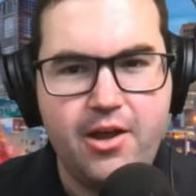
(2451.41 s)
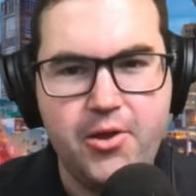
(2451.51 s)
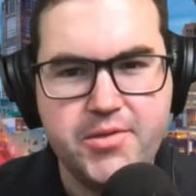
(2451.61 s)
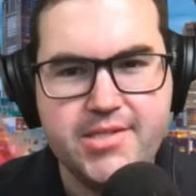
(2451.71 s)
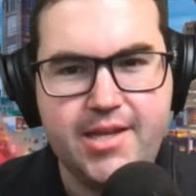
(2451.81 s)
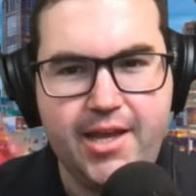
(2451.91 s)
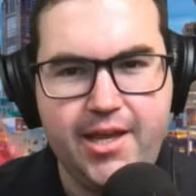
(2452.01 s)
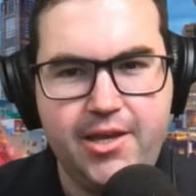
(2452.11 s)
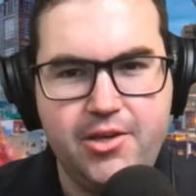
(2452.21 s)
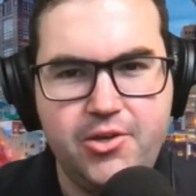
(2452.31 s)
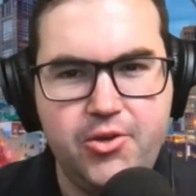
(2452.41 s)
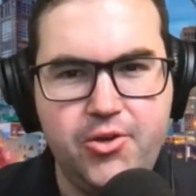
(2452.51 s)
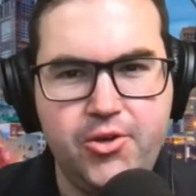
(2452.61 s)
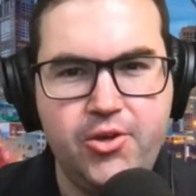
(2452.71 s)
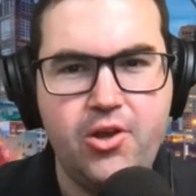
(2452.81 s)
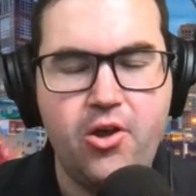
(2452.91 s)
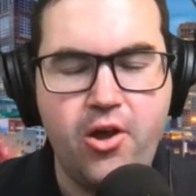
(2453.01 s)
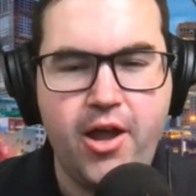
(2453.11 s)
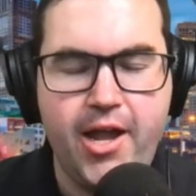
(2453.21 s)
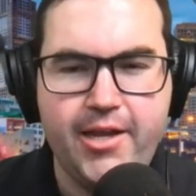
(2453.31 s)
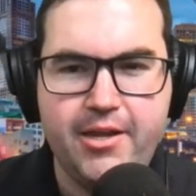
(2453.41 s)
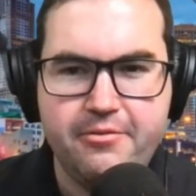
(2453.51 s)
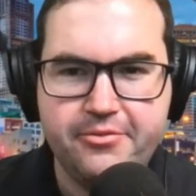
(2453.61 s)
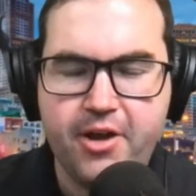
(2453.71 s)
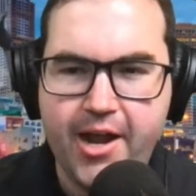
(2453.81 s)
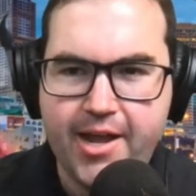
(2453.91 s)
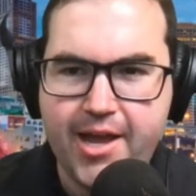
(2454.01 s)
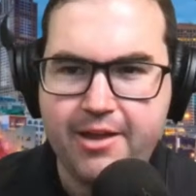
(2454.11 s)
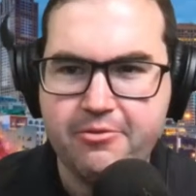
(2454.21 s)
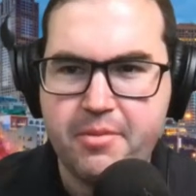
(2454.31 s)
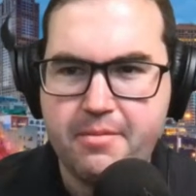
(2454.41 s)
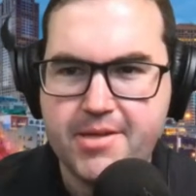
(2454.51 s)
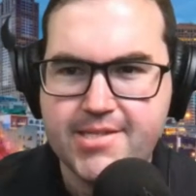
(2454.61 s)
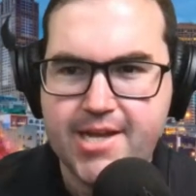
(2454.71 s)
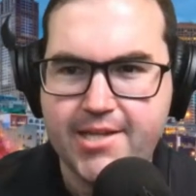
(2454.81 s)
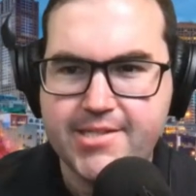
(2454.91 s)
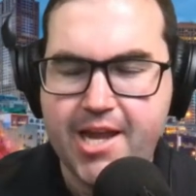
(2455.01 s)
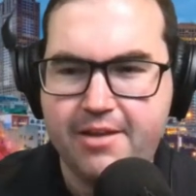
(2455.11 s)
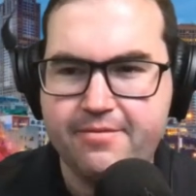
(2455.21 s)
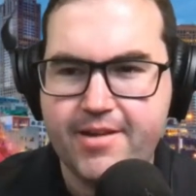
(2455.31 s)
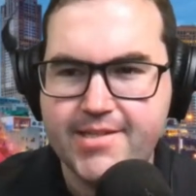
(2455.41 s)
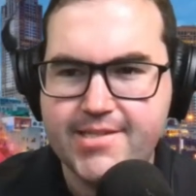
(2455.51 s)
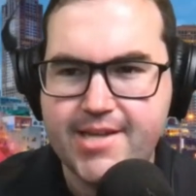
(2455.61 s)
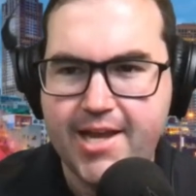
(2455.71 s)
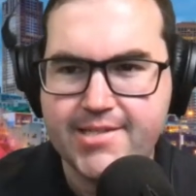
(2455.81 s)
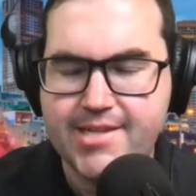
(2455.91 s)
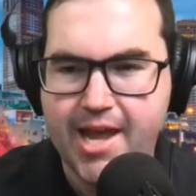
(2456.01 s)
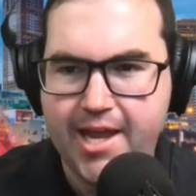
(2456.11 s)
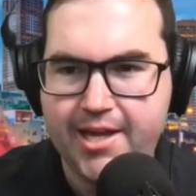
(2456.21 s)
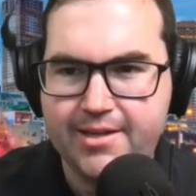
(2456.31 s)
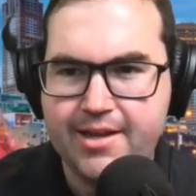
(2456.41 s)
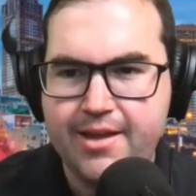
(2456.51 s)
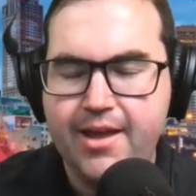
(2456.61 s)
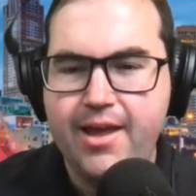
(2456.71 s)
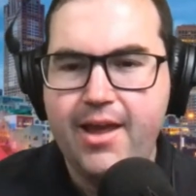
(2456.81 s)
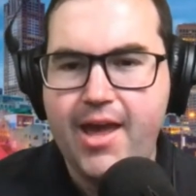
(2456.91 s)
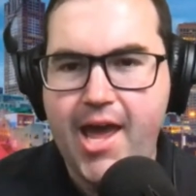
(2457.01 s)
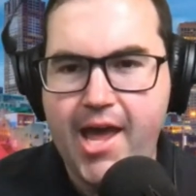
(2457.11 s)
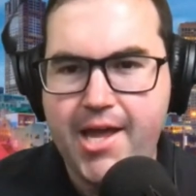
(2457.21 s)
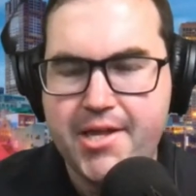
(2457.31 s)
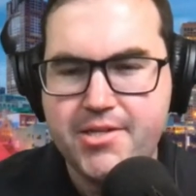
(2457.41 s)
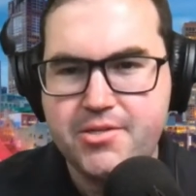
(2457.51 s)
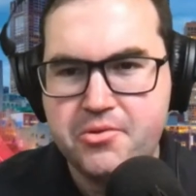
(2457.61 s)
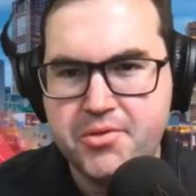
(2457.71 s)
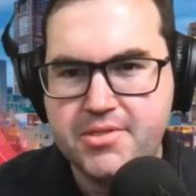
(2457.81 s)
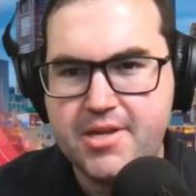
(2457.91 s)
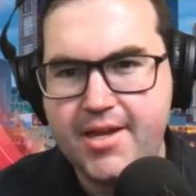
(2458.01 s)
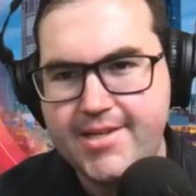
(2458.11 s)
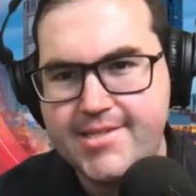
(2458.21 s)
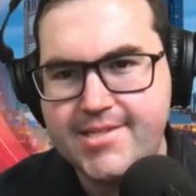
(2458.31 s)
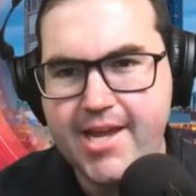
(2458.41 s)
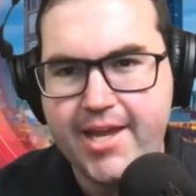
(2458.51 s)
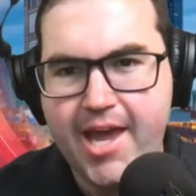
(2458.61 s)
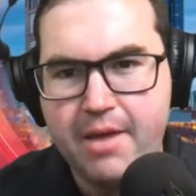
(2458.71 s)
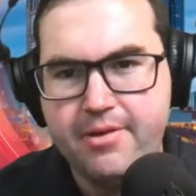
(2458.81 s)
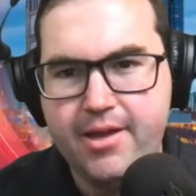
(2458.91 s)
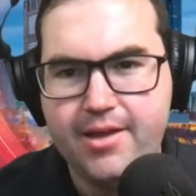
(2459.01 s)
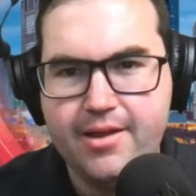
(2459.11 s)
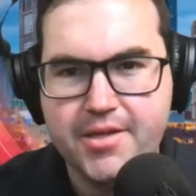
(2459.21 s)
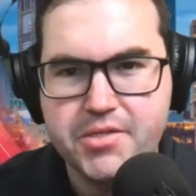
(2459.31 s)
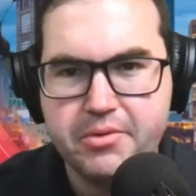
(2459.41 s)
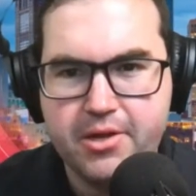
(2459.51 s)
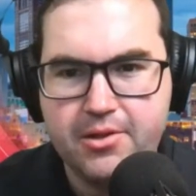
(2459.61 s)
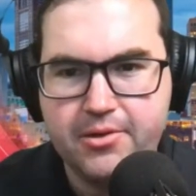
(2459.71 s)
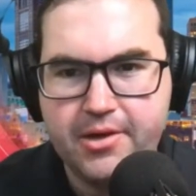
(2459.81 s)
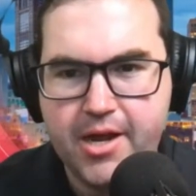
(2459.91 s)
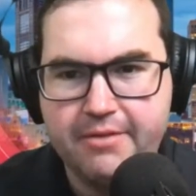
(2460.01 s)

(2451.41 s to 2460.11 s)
I'll see you on Friday. Remember, stay safe, stay sane, and also stay happy as well. Good night,